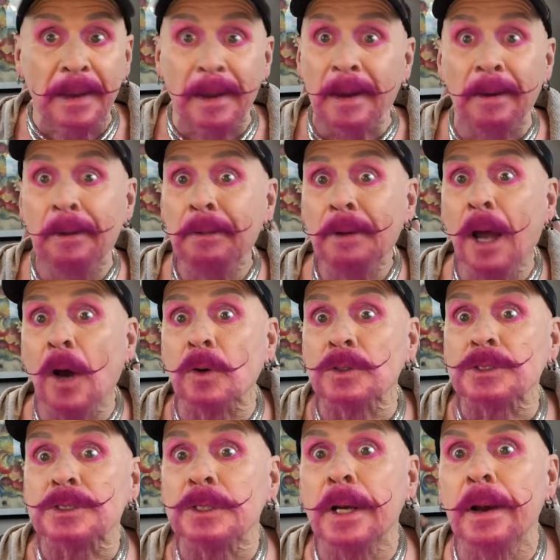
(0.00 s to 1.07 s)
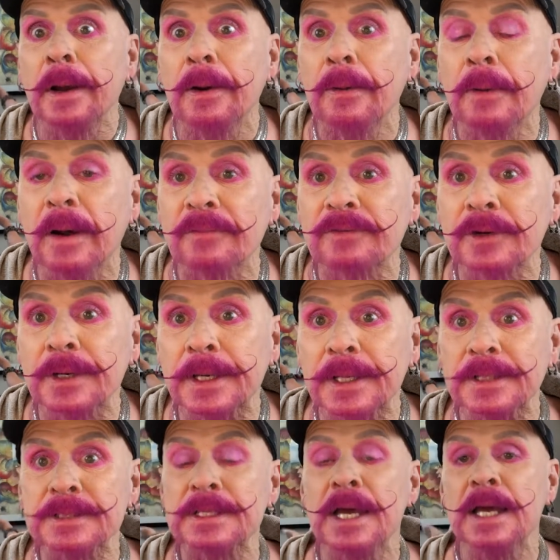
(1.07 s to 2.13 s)
who knows, whoever it
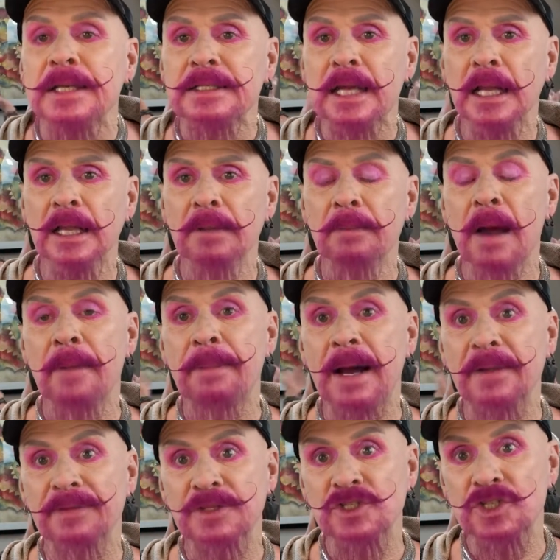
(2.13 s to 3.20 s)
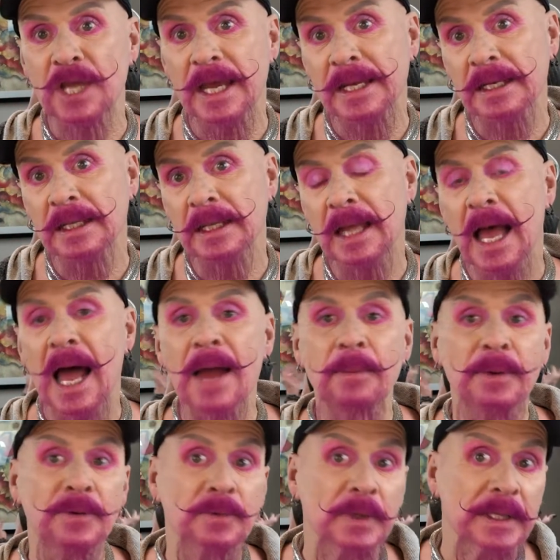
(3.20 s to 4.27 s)
is, tell them about the channel. I
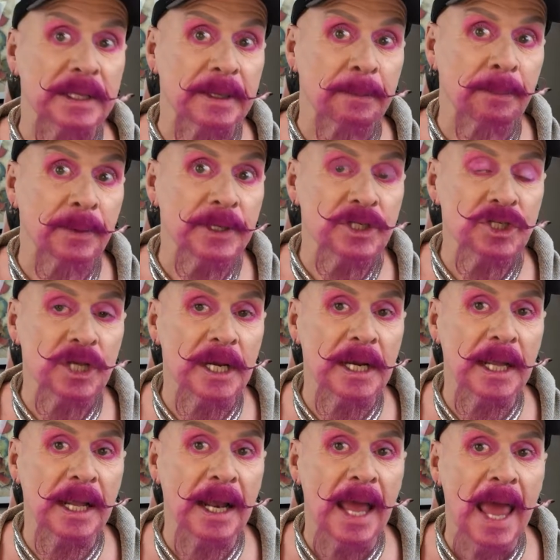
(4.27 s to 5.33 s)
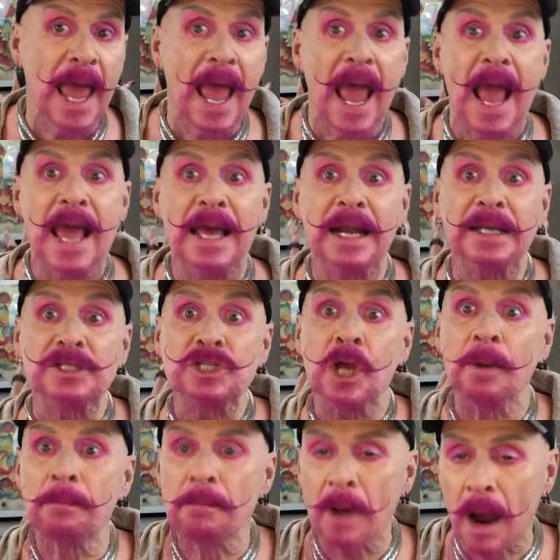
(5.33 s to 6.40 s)
would really appreciate it. And
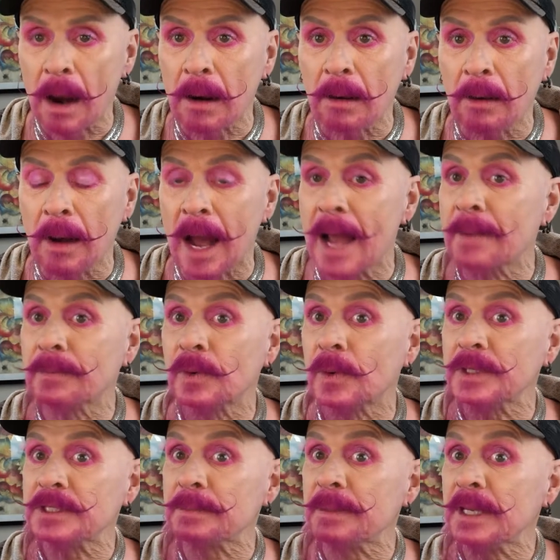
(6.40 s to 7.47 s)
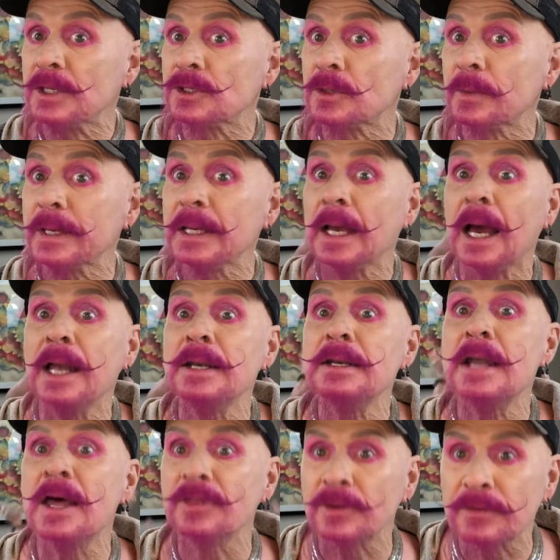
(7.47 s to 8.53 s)
tomorrow I'm going to be doing
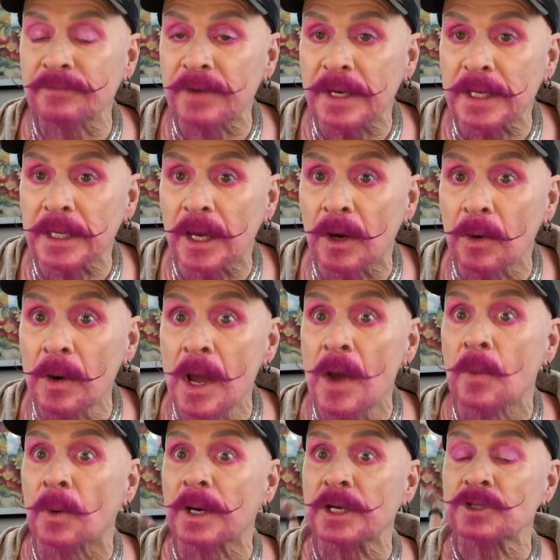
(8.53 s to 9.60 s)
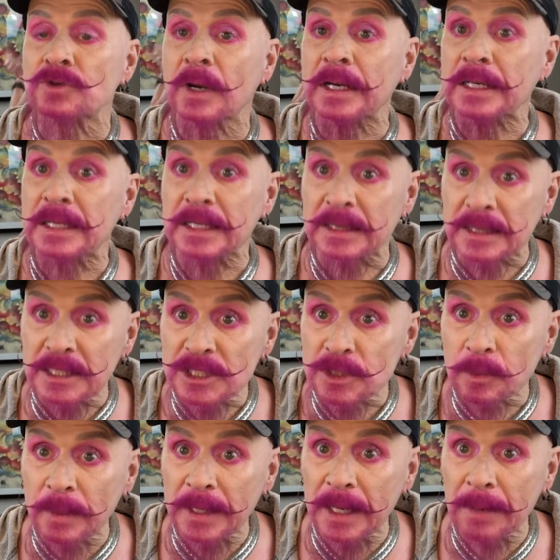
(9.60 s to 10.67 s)
another video. We're going to try to get this
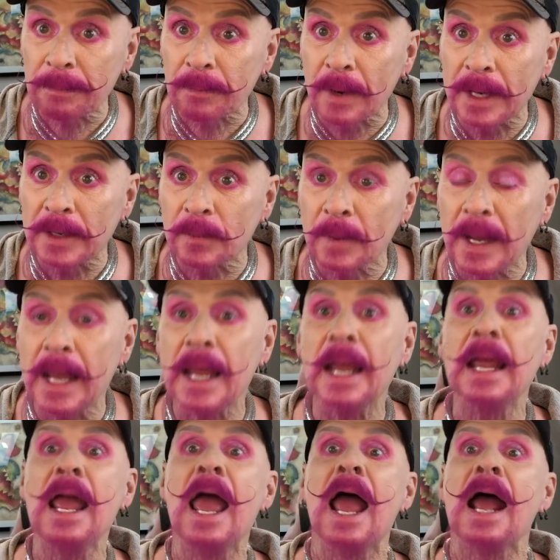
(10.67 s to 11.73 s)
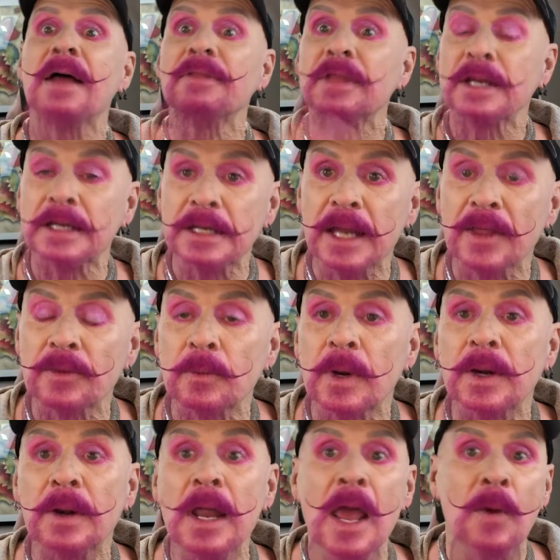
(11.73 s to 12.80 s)
one up right away and then another
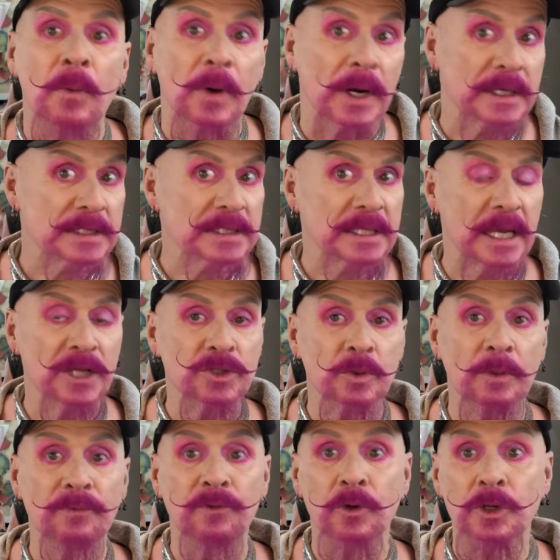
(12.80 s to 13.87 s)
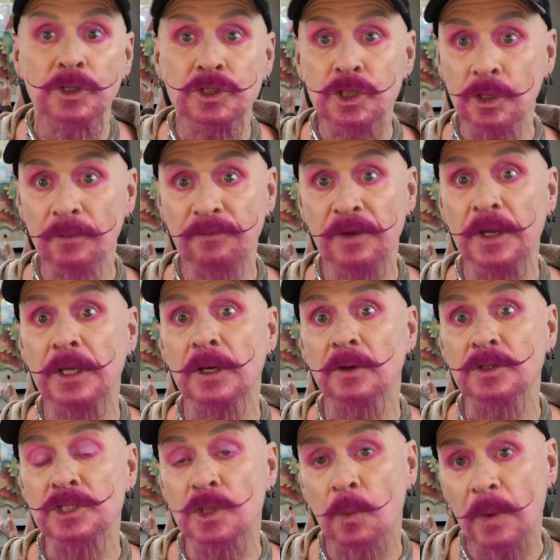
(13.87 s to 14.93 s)
one. We're on a schedule for 2 videos
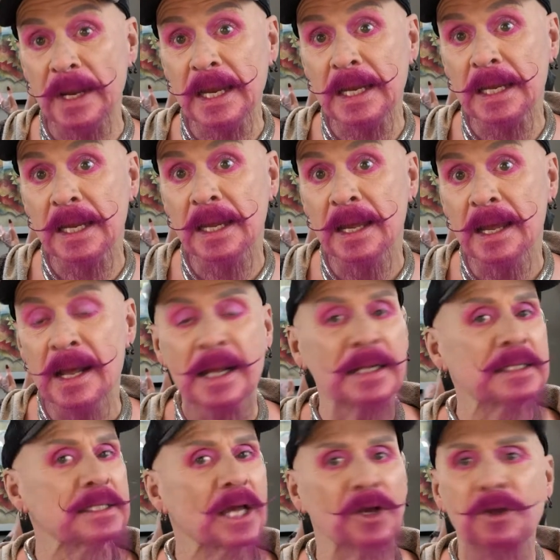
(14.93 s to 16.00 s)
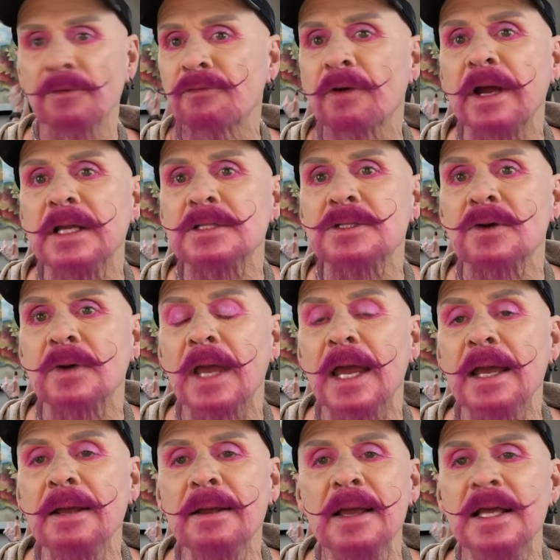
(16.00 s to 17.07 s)
a week. Tell your friends,
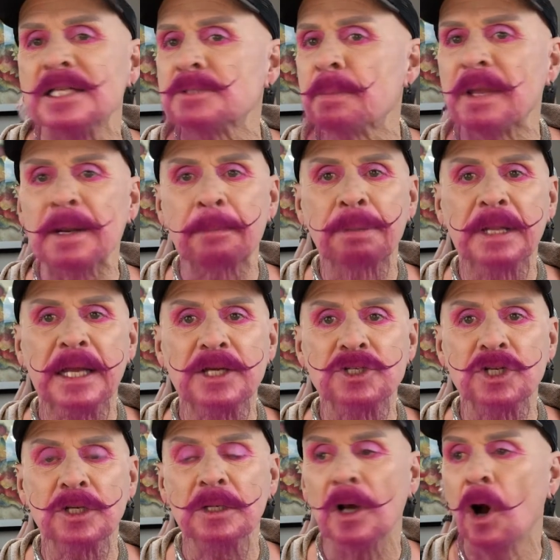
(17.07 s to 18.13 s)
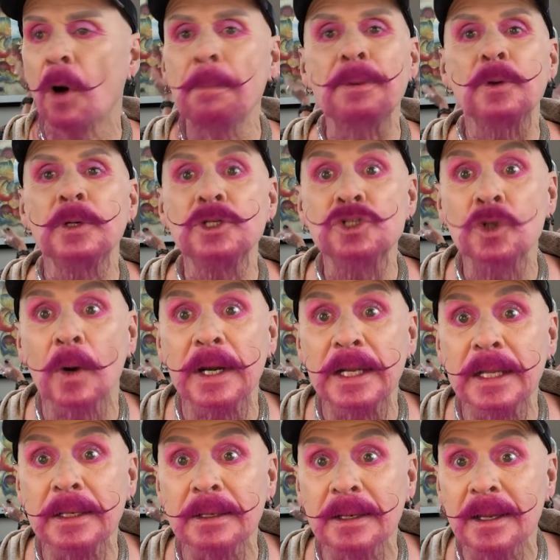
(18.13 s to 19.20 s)
okay? It's been a pleasure. Hope you enjoyed it.
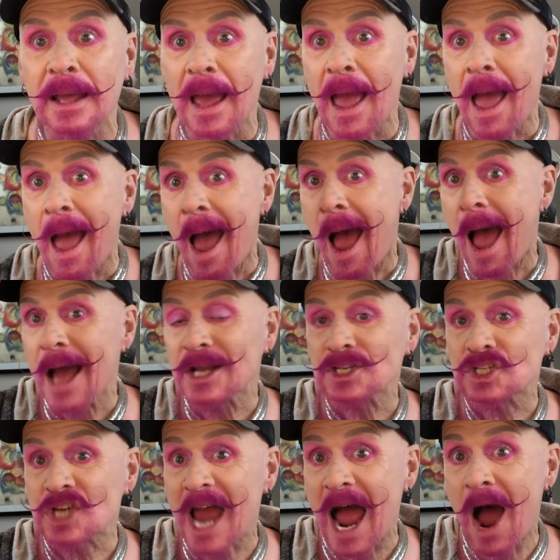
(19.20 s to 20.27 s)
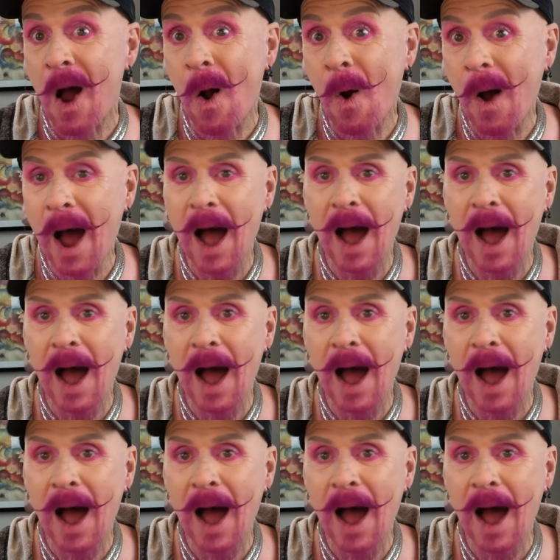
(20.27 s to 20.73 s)
Ciao.